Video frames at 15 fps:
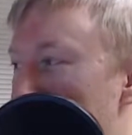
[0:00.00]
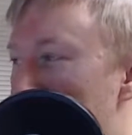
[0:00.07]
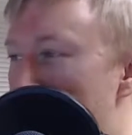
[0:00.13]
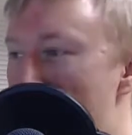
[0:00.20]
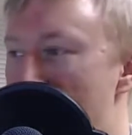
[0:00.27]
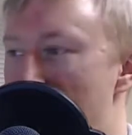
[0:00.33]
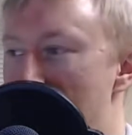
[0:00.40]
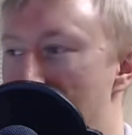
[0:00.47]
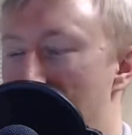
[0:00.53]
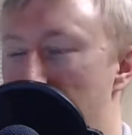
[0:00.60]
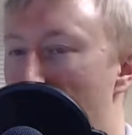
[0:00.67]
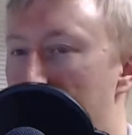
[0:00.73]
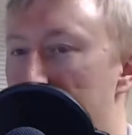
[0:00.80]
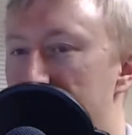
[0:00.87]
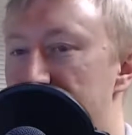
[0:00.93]
be my
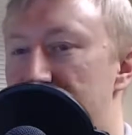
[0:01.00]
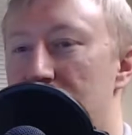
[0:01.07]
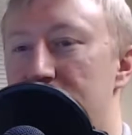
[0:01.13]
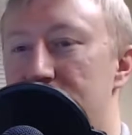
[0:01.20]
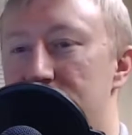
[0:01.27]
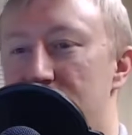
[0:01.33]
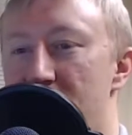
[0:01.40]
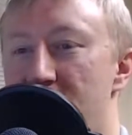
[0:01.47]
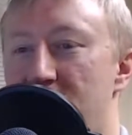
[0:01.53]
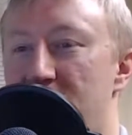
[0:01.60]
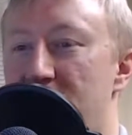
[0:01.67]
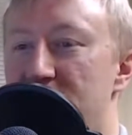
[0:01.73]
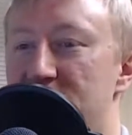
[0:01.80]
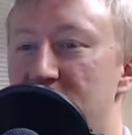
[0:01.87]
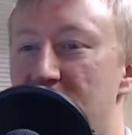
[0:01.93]
normal self, so that kind
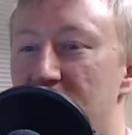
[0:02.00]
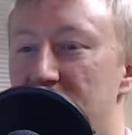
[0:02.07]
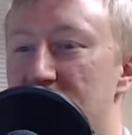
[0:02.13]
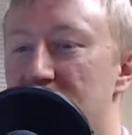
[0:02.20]
of sucked.